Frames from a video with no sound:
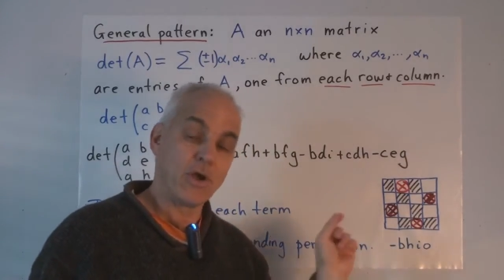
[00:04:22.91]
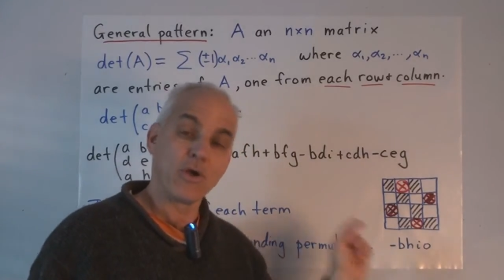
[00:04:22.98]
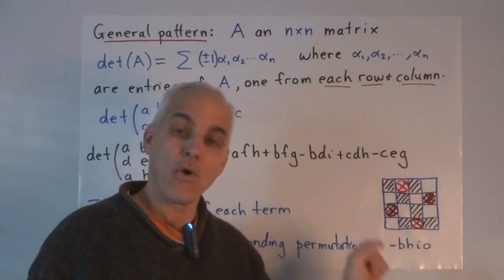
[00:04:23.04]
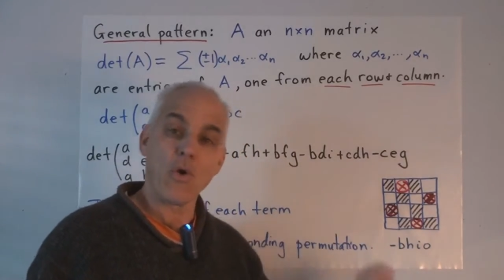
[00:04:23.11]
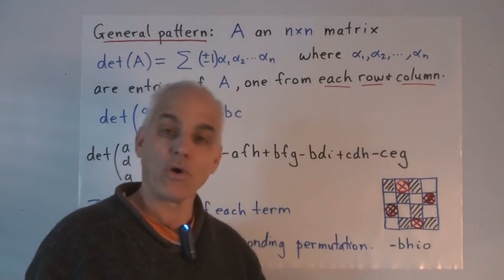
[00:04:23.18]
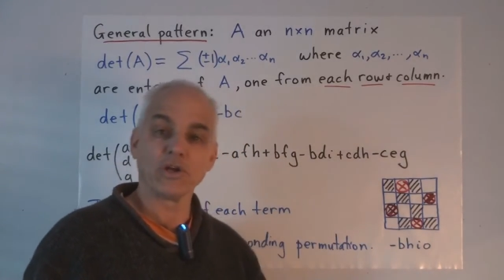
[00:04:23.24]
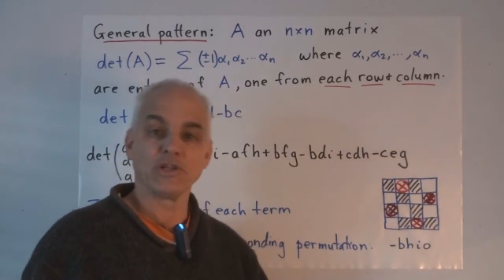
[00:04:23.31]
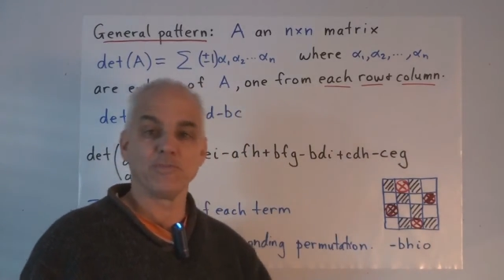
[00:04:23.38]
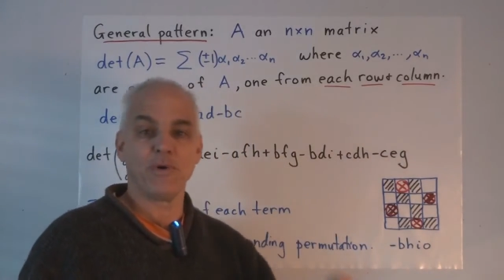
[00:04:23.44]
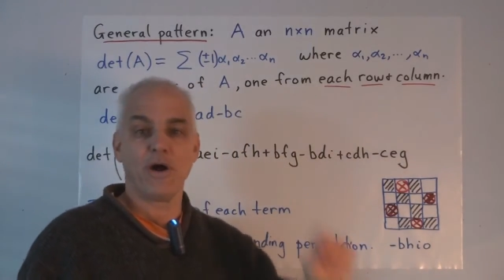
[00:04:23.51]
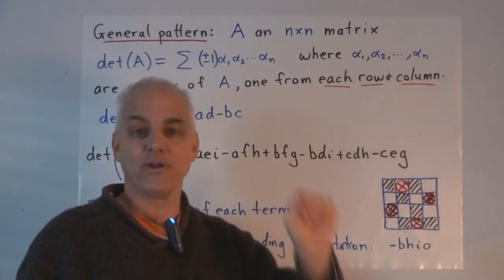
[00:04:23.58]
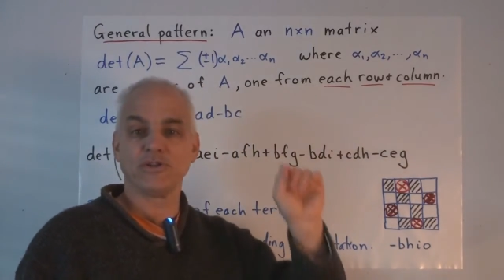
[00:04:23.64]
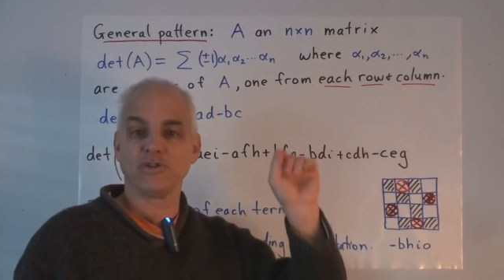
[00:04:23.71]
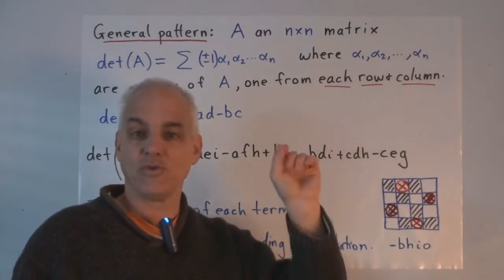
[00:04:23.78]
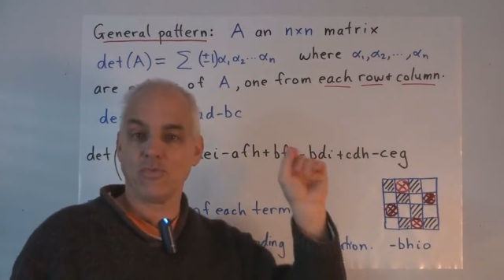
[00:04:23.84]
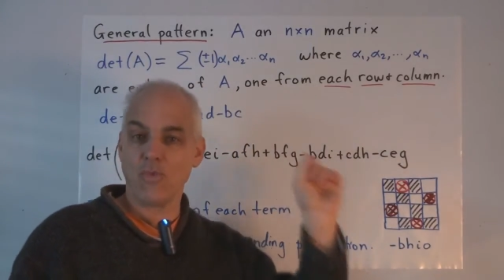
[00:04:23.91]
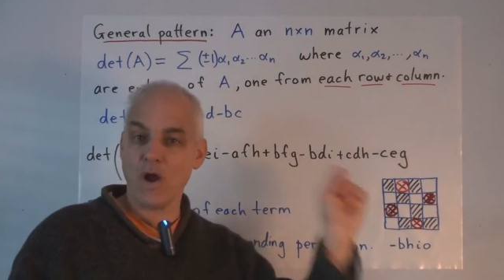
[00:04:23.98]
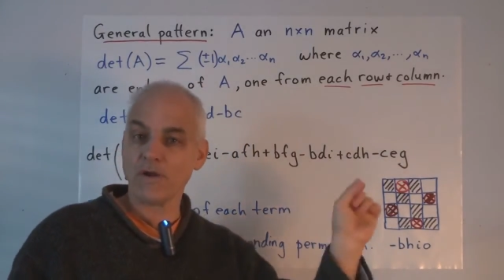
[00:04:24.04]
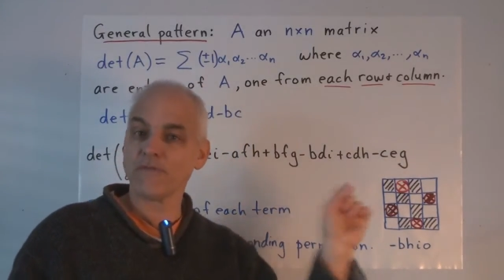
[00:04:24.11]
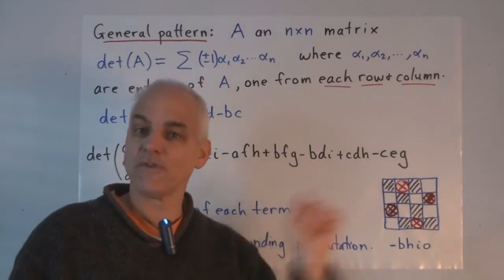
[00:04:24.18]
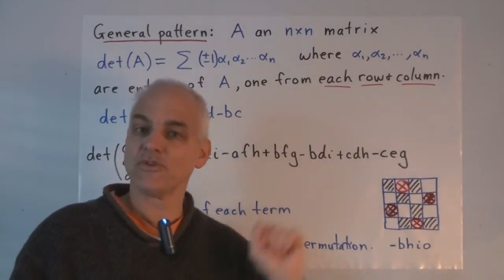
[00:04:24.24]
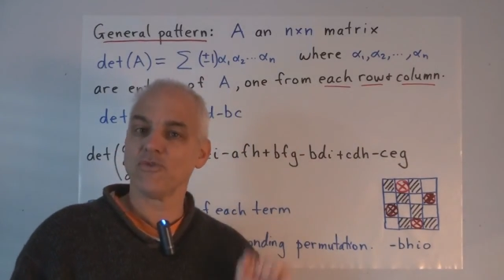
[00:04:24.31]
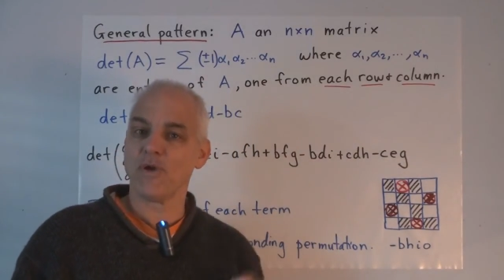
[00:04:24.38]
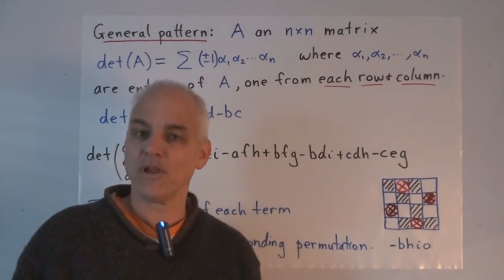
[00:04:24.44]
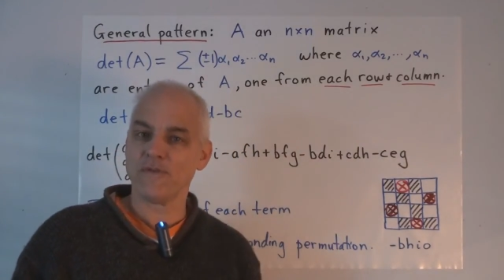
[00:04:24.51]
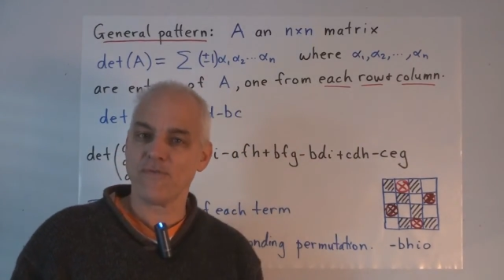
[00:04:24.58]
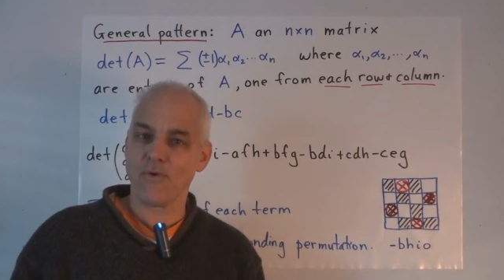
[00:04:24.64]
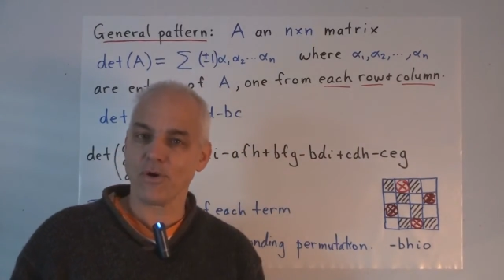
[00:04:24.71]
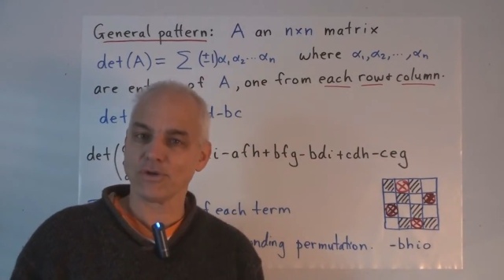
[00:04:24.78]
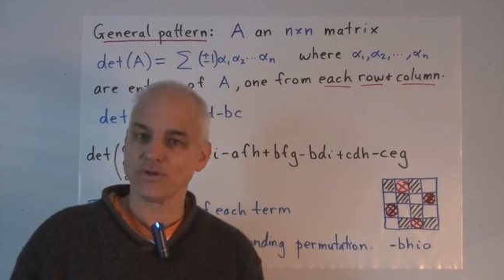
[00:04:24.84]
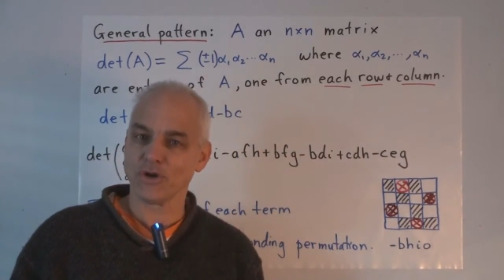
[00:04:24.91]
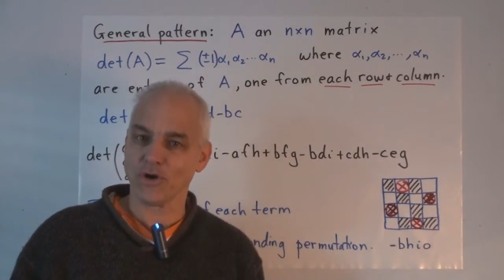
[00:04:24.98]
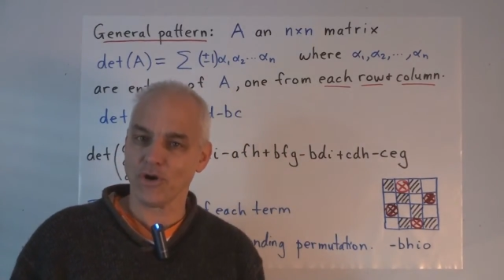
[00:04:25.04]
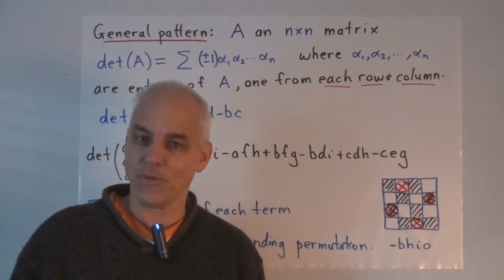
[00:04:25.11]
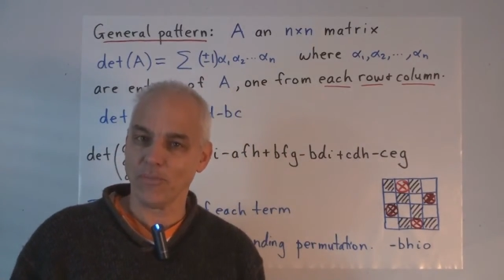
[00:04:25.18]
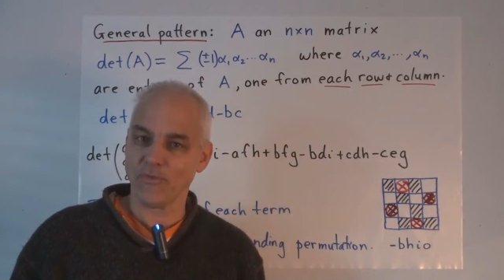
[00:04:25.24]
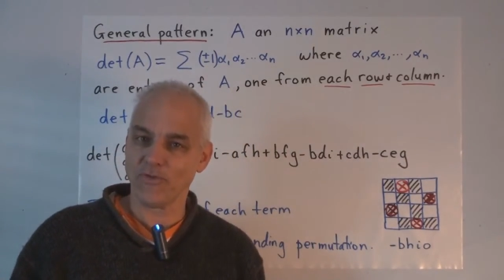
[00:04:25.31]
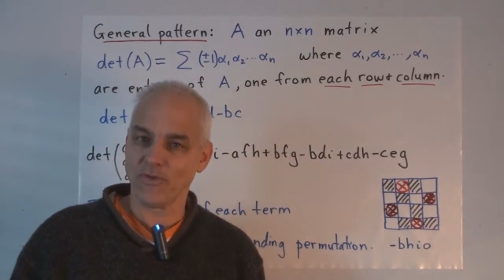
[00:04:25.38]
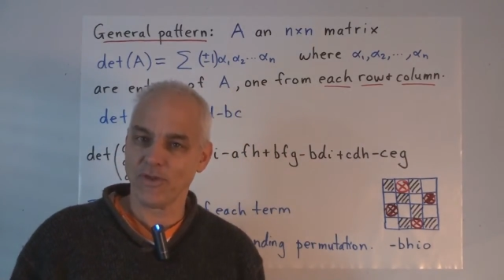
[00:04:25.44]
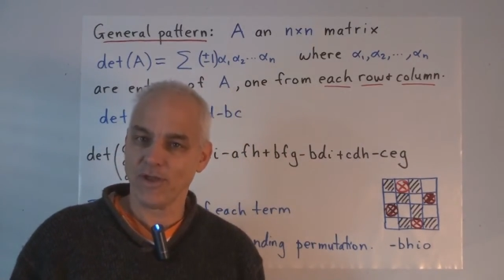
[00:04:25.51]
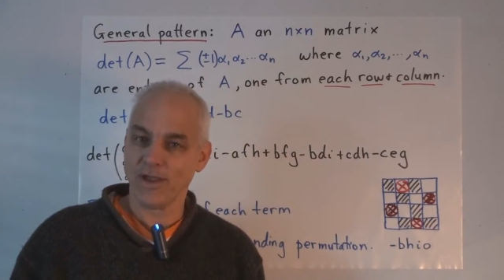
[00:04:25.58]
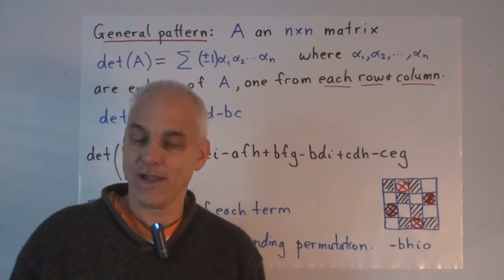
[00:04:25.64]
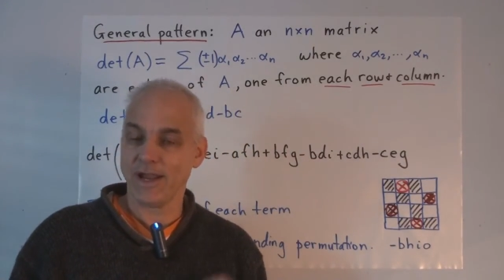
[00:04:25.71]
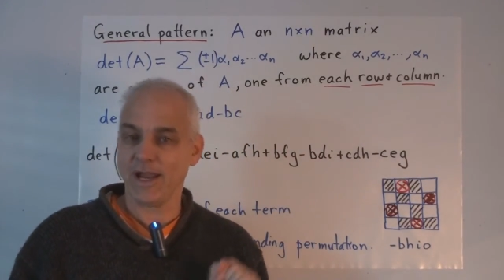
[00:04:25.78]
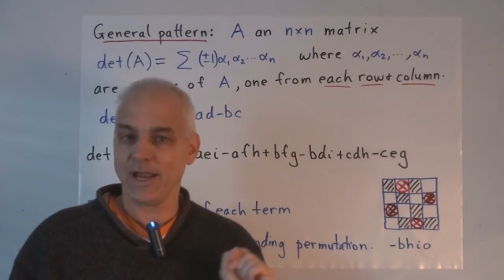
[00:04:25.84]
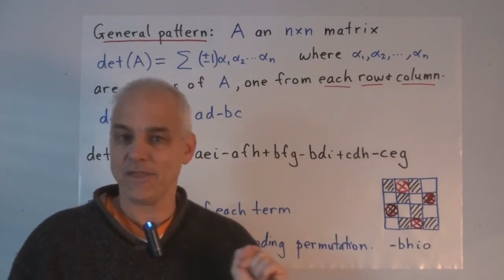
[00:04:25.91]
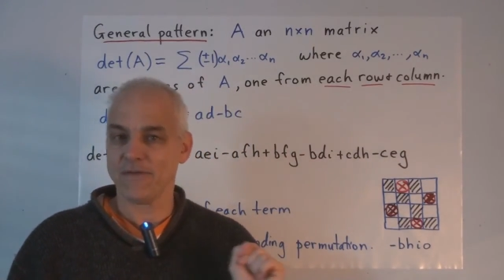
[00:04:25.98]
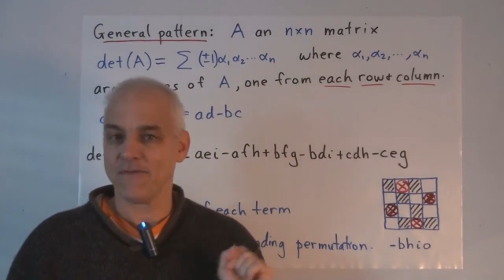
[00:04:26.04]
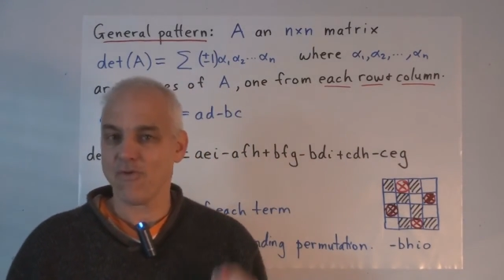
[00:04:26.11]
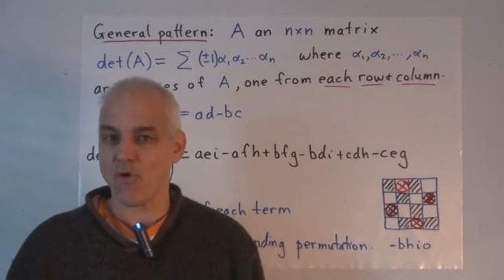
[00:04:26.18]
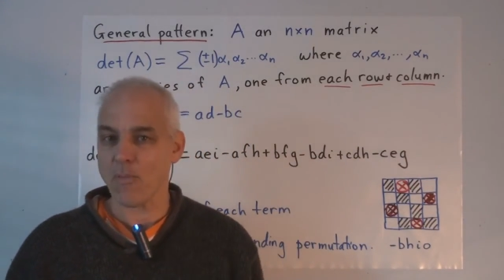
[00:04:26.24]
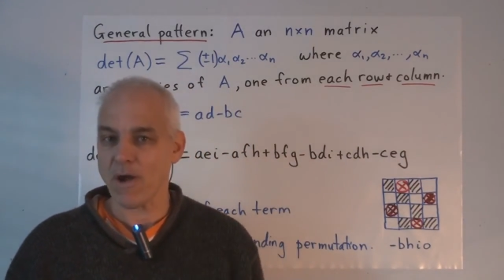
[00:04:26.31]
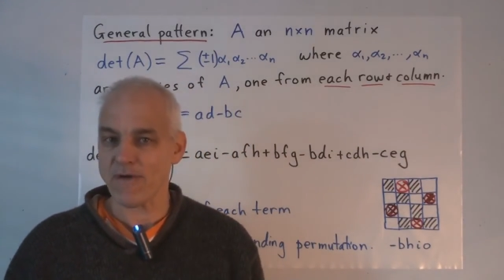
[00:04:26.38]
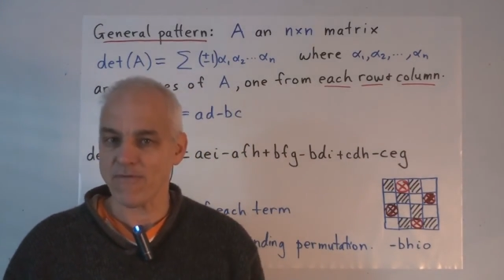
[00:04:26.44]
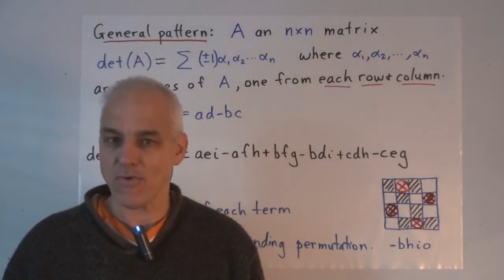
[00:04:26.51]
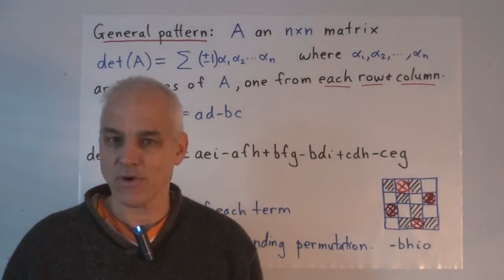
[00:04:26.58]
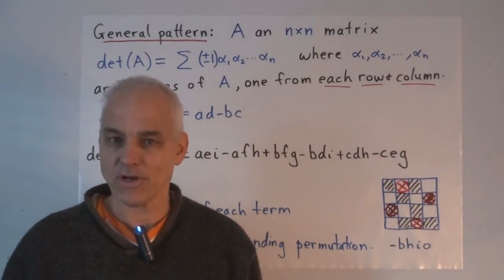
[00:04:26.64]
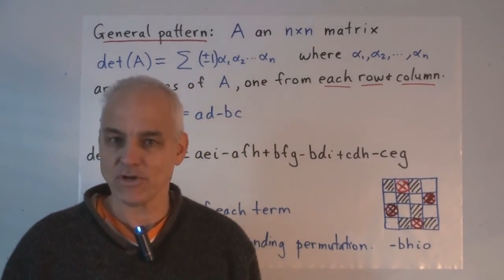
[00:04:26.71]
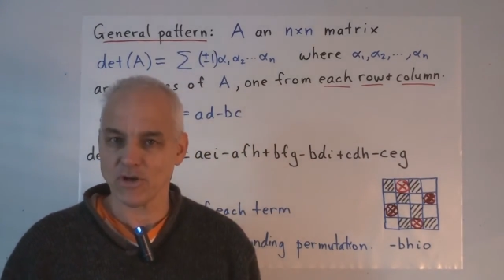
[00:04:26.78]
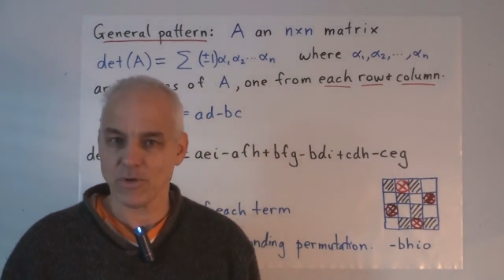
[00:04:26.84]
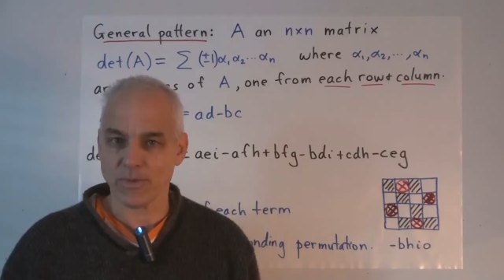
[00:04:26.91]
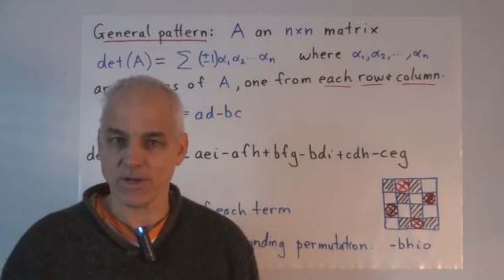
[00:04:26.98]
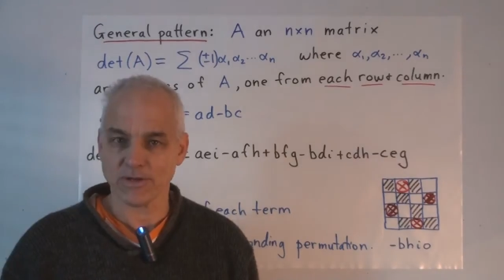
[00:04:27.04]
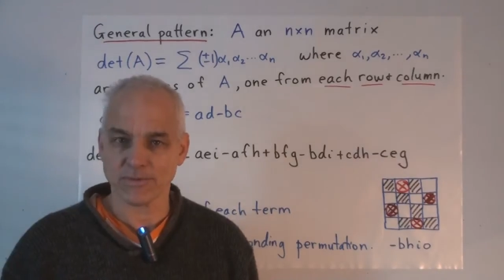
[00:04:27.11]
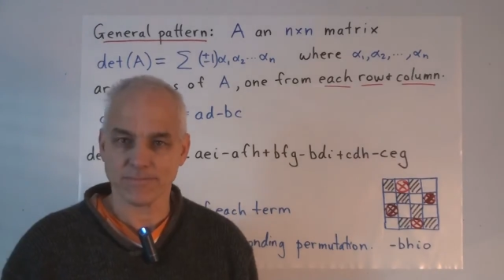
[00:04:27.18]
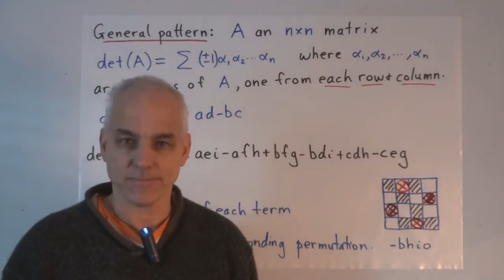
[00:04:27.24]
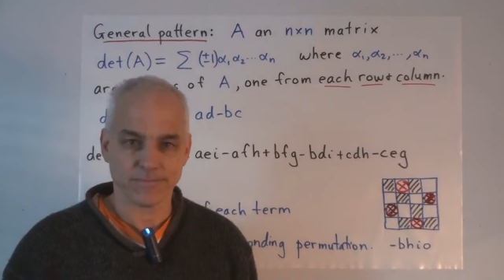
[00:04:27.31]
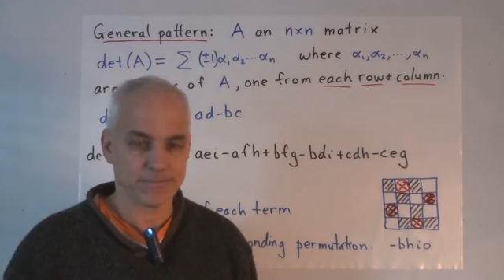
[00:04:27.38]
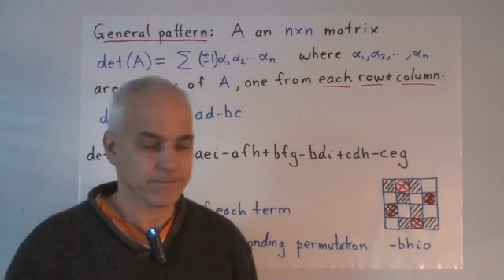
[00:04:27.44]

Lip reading: corresponds to one of the 24 terms in the 4 by 4 determinant.